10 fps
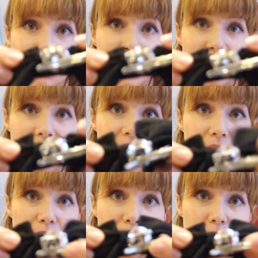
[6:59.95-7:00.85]
pin
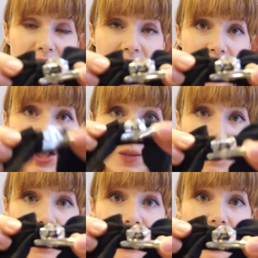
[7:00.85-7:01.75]
here, so you can actually
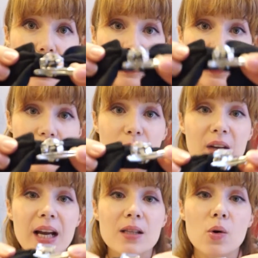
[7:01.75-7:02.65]
pin it onto
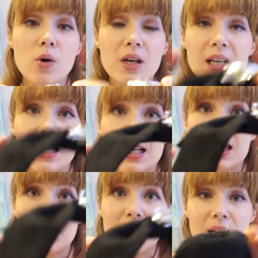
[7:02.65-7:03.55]
something else, or you can
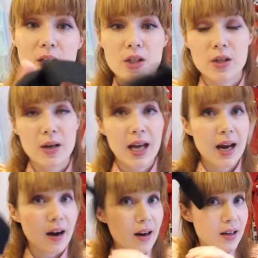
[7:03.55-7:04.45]
clip it into your
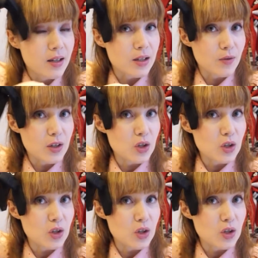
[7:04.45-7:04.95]
hair. So if you